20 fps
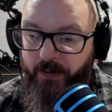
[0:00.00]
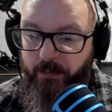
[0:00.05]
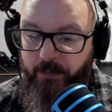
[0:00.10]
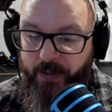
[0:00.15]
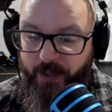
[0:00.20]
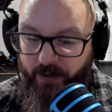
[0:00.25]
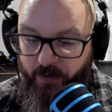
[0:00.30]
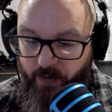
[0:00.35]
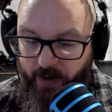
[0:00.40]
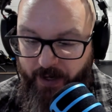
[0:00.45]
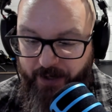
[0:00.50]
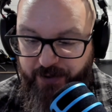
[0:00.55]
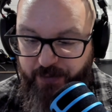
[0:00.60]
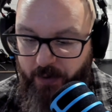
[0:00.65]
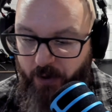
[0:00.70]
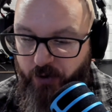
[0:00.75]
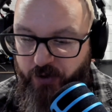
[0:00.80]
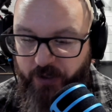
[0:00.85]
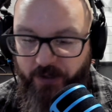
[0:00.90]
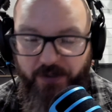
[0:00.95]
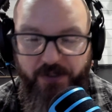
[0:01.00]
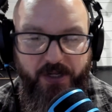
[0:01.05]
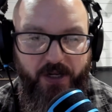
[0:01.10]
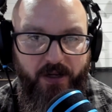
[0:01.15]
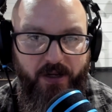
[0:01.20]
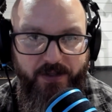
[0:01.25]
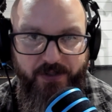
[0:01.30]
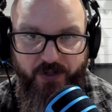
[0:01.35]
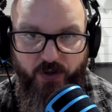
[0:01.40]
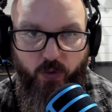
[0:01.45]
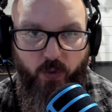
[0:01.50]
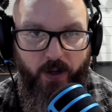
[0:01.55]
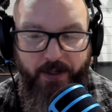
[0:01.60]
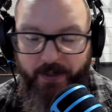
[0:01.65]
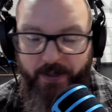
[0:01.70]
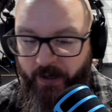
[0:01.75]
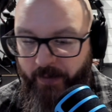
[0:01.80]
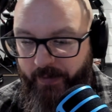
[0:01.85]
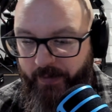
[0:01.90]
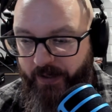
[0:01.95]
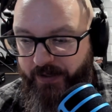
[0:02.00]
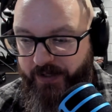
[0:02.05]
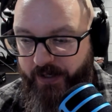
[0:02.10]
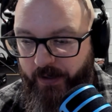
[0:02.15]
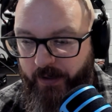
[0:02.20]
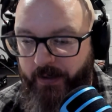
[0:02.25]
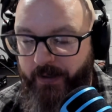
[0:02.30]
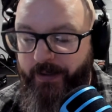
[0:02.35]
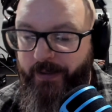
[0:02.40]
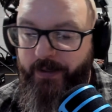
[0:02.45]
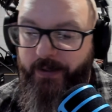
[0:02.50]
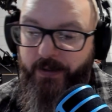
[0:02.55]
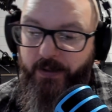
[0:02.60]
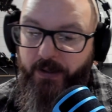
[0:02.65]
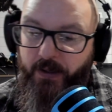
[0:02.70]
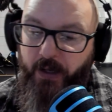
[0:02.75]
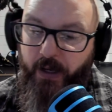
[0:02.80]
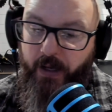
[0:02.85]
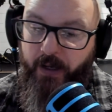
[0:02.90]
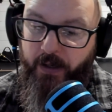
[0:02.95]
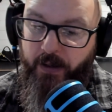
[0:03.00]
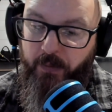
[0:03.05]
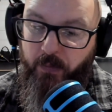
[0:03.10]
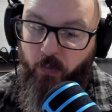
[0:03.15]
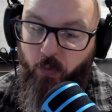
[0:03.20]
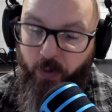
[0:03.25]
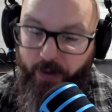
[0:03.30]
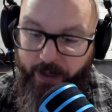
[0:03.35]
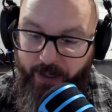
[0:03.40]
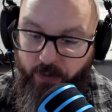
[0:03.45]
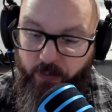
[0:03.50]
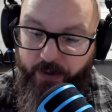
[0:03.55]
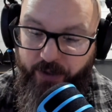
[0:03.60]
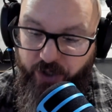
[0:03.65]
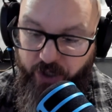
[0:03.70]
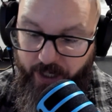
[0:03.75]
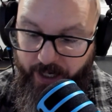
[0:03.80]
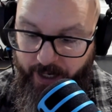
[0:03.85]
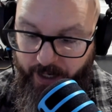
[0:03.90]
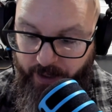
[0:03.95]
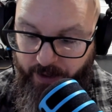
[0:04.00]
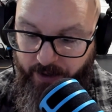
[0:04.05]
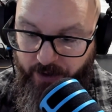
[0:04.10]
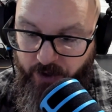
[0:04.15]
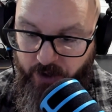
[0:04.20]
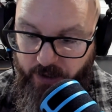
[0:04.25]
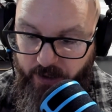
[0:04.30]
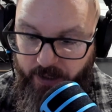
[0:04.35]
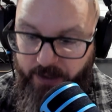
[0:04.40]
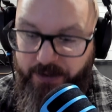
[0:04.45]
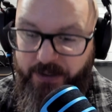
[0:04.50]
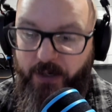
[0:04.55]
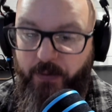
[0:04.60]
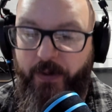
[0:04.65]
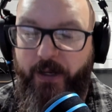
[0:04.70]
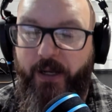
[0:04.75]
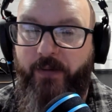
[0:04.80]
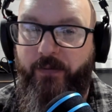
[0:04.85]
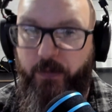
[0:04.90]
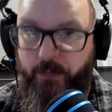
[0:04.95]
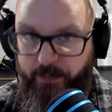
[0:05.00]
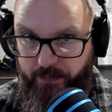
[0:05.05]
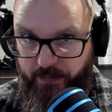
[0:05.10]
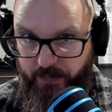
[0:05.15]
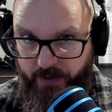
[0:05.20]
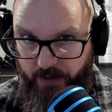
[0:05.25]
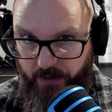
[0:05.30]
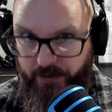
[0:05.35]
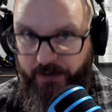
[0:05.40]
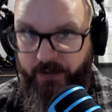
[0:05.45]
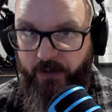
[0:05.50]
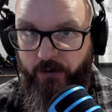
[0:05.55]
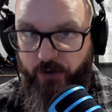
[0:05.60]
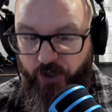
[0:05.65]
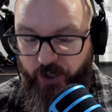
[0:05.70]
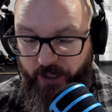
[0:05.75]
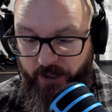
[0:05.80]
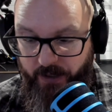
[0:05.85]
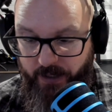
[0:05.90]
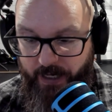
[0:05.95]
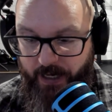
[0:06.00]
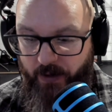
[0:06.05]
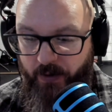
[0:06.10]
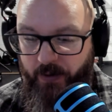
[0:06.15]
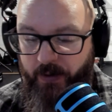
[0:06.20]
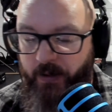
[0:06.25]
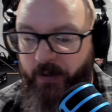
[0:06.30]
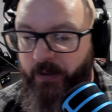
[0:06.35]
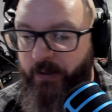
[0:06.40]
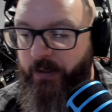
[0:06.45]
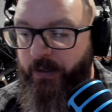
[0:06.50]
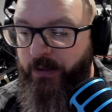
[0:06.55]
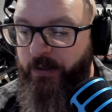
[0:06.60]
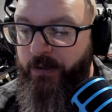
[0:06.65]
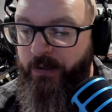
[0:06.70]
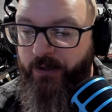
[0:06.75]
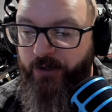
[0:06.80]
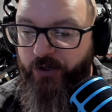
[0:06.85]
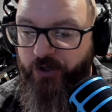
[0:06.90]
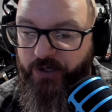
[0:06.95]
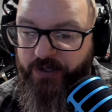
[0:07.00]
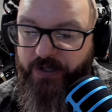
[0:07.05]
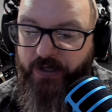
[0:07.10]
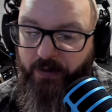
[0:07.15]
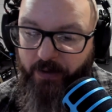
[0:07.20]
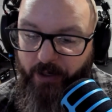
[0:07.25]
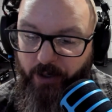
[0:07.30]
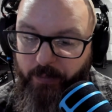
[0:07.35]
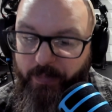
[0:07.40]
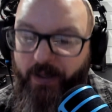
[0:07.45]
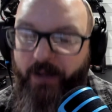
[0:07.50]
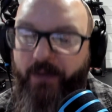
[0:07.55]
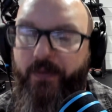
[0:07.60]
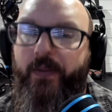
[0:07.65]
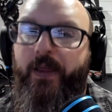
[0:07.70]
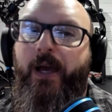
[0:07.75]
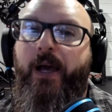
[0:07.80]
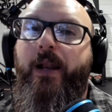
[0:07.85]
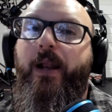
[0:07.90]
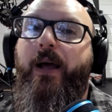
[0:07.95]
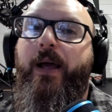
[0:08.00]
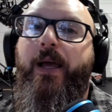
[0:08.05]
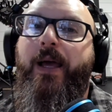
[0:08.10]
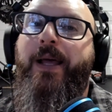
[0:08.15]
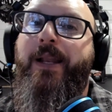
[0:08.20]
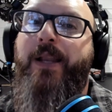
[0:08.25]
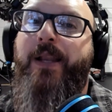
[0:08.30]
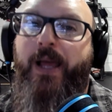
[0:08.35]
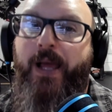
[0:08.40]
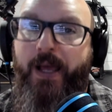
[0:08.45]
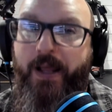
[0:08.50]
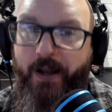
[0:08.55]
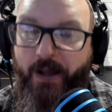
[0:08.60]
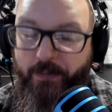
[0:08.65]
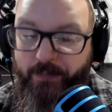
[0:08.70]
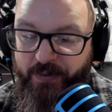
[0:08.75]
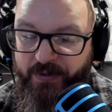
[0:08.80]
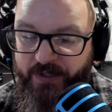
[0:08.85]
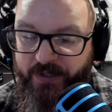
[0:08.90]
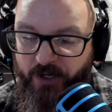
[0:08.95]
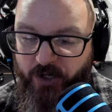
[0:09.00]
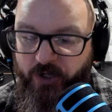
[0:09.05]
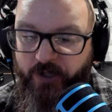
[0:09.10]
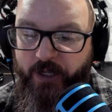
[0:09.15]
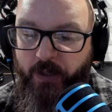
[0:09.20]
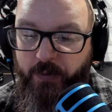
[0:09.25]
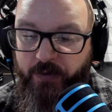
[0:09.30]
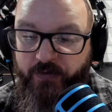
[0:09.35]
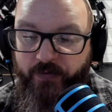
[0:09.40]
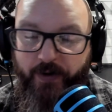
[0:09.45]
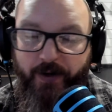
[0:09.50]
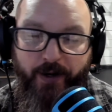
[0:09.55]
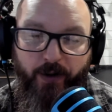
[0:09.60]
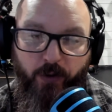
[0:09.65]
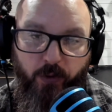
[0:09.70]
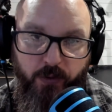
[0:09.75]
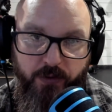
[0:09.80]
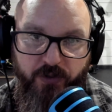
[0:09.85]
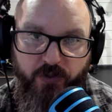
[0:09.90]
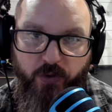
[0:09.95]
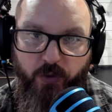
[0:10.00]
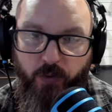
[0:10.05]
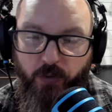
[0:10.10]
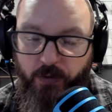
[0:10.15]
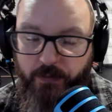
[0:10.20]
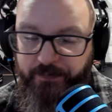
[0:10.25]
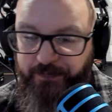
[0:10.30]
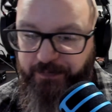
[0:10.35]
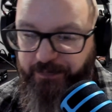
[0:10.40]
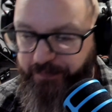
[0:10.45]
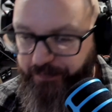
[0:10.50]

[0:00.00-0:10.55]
Big range of motion, tons of quad dominance here. What I would change is I would have her tilt her chin down just a little bit. That head up position, that was very old school.